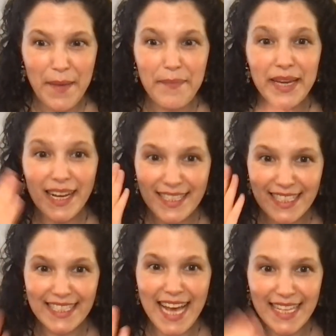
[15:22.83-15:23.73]
Because
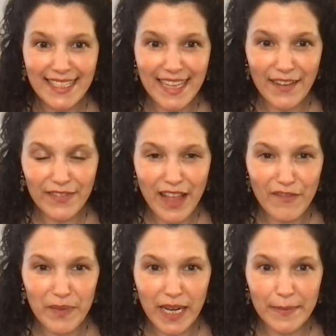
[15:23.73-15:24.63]
yes, self
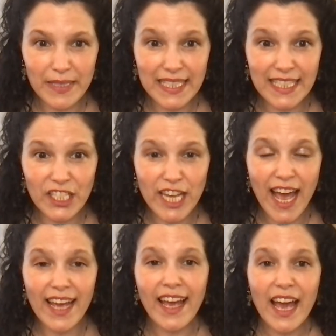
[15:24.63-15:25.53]
love becomes
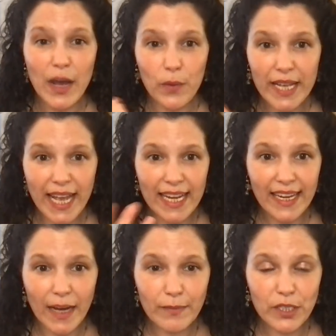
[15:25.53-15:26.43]
cliche. We get
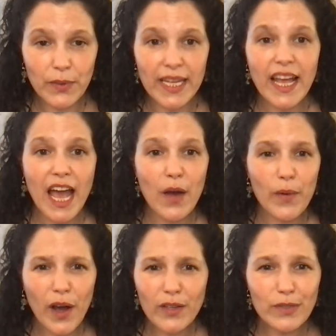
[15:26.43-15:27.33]
numb to it. And
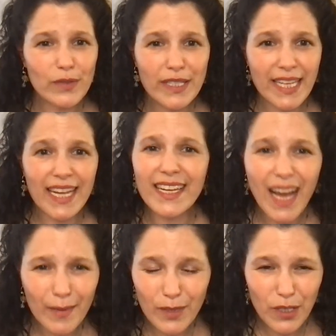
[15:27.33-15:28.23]
we also just get
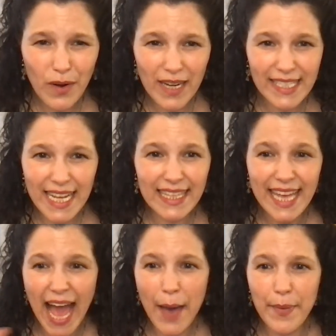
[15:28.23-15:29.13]
numb to our daily
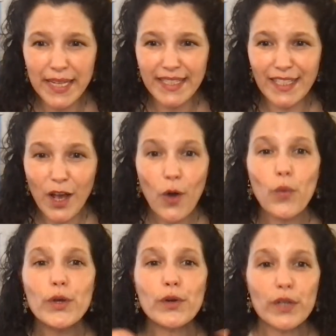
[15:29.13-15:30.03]
habits.
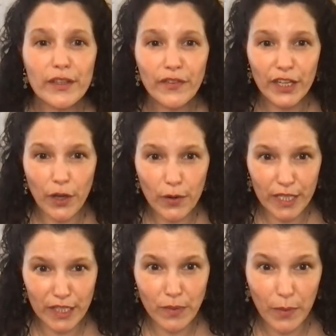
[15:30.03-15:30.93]
We don't even
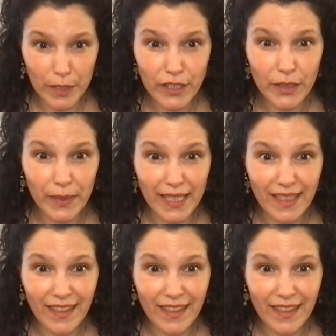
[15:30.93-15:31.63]
notice what we're doing.